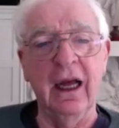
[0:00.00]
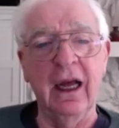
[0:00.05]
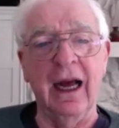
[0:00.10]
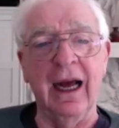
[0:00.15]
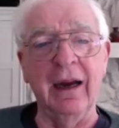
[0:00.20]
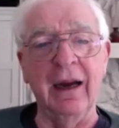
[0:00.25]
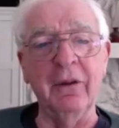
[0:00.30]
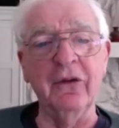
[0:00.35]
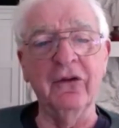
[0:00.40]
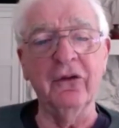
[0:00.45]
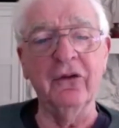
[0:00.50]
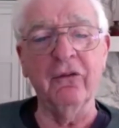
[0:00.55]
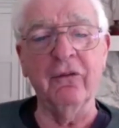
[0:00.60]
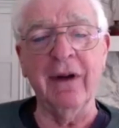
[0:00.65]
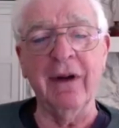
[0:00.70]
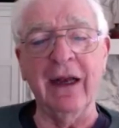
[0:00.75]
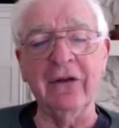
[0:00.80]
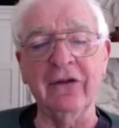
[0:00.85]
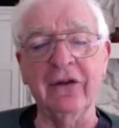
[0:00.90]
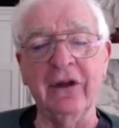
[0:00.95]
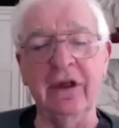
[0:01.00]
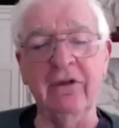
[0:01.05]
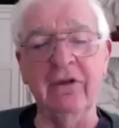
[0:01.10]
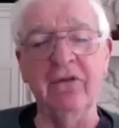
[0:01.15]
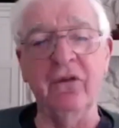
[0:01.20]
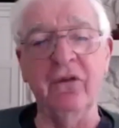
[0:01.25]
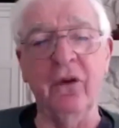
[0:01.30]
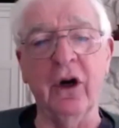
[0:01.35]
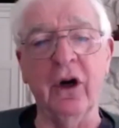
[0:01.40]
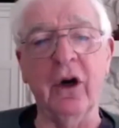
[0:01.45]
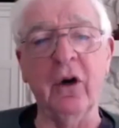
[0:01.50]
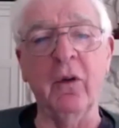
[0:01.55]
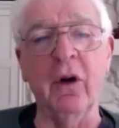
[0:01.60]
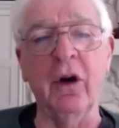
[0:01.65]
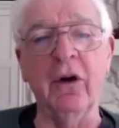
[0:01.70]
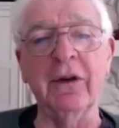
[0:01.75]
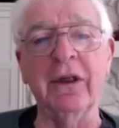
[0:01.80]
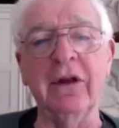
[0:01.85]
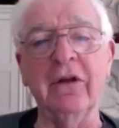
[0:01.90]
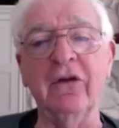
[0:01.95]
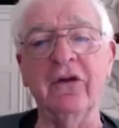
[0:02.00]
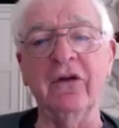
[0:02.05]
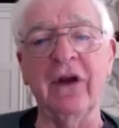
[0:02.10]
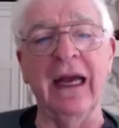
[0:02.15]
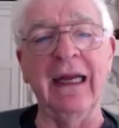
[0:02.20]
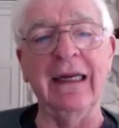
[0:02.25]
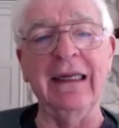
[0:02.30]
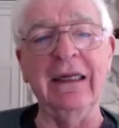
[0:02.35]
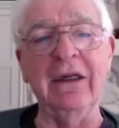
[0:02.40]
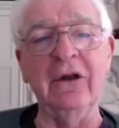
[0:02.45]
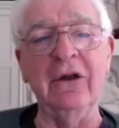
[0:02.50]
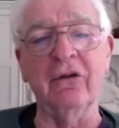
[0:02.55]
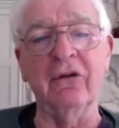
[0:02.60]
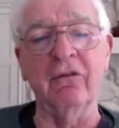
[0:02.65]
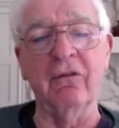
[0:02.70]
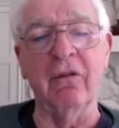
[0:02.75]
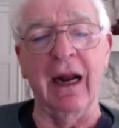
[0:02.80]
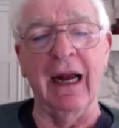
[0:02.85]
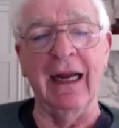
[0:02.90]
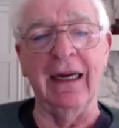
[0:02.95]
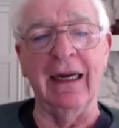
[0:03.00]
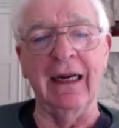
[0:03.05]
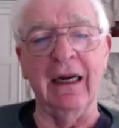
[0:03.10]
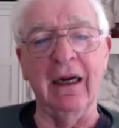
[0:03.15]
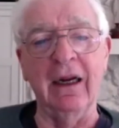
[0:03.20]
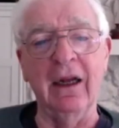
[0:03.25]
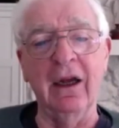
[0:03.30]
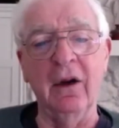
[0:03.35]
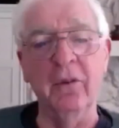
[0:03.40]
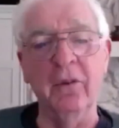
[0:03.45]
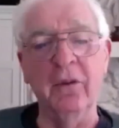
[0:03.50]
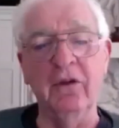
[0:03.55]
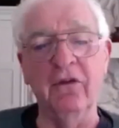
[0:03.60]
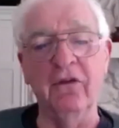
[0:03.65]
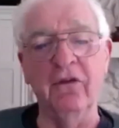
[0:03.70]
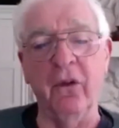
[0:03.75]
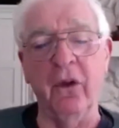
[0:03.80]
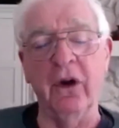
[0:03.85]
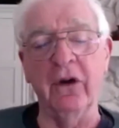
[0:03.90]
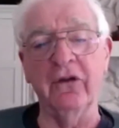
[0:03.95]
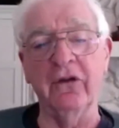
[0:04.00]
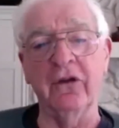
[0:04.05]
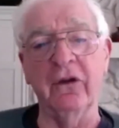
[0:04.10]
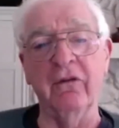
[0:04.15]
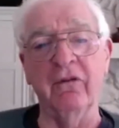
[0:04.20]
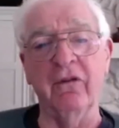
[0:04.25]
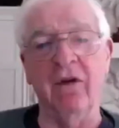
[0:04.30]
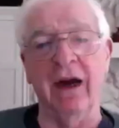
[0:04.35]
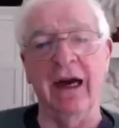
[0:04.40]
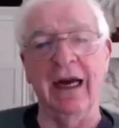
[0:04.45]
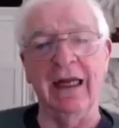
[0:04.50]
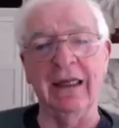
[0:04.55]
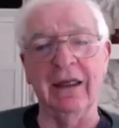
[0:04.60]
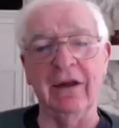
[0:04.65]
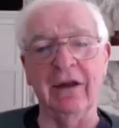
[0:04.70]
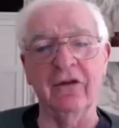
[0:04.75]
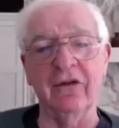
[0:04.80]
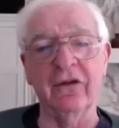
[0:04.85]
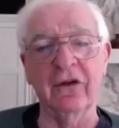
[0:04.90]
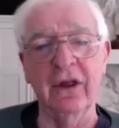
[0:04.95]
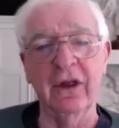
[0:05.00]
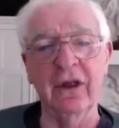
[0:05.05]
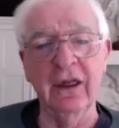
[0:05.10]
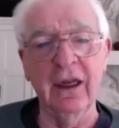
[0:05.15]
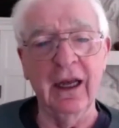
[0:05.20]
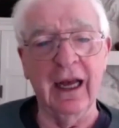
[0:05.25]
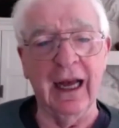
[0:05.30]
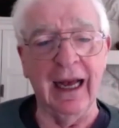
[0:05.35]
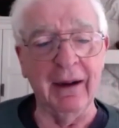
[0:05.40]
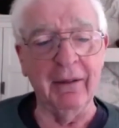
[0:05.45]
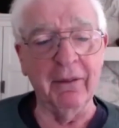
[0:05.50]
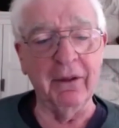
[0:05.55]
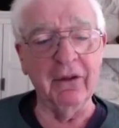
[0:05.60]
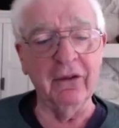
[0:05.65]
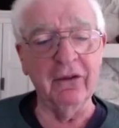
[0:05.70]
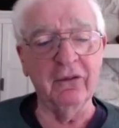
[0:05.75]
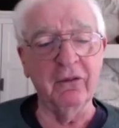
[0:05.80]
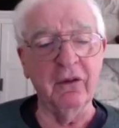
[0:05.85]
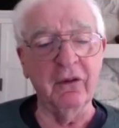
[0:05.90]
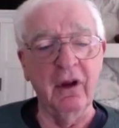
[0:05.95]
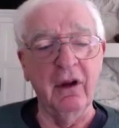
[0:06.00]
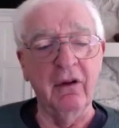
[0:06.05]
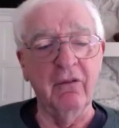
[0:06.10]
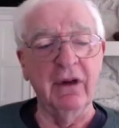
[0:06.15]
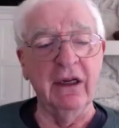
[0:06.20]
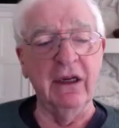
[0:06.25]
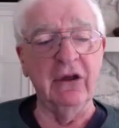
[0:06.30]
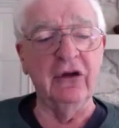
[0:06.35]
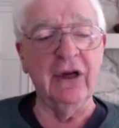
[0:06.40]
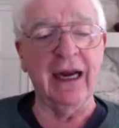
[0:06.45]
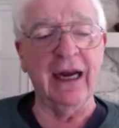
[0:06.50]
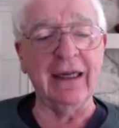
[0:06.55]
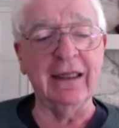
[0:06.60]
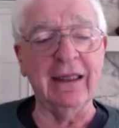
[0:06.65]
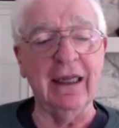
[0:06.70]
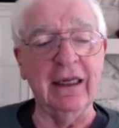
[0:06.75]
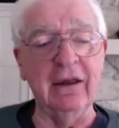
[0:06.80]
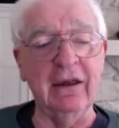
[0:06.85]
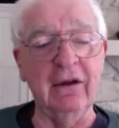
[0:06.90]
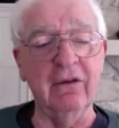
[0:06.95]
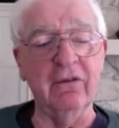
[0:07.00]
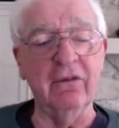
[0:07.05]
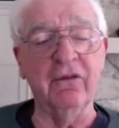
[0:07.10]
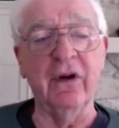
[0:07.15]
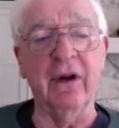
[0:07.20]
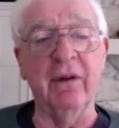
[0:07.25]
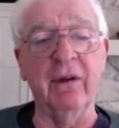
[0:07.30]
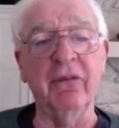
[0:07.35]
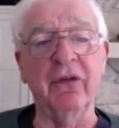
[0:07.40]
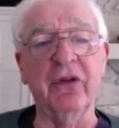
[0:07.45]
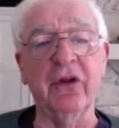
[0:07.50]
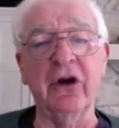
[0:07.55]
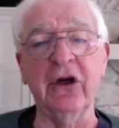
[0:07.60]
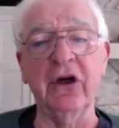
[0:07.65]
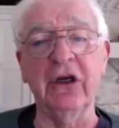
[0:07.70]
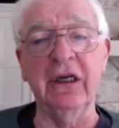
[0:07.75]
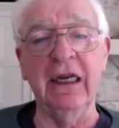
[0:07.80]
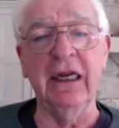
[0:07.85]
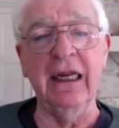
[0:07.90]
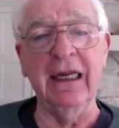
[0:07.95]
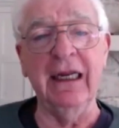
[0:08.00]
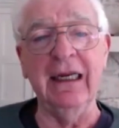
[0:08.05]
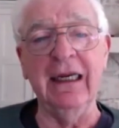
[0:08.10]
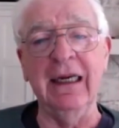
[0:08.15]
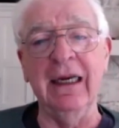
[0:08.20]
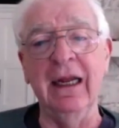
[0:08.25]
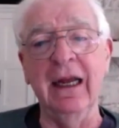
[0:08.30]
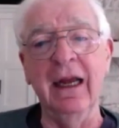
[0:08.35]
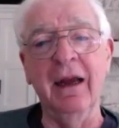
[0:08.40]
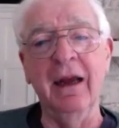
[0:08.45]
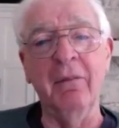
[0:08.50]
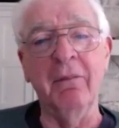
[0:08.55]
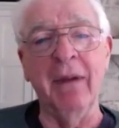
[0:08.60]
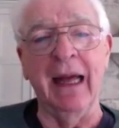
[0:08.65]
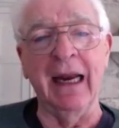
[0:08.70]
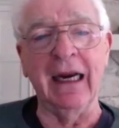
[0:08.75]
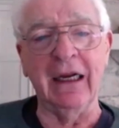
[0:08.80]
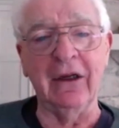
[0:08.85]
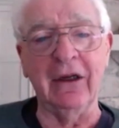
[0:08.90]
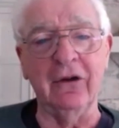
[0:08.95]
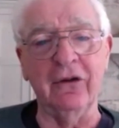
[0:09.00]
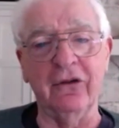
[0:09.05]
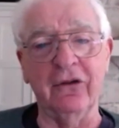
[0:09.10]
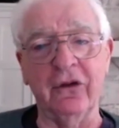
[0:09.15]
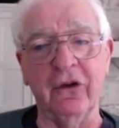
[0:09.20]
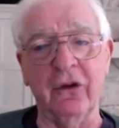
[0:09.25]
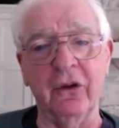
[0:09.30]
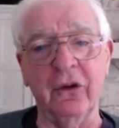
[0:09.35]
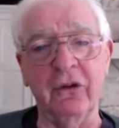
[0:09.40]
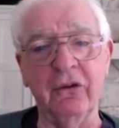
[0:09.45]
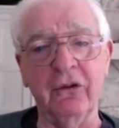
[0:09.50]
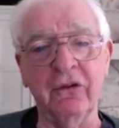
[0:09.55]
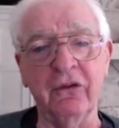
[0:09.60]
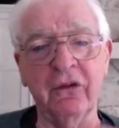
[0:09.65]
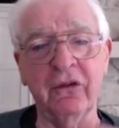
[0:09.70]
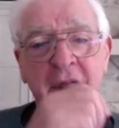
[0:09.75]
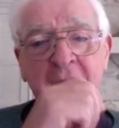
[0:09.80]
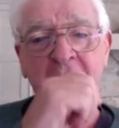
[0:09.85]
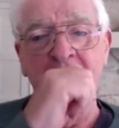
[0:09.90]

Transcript: I was arrested for, quote, inciting to riot with force and violence. I was rejected from 13 medical schools.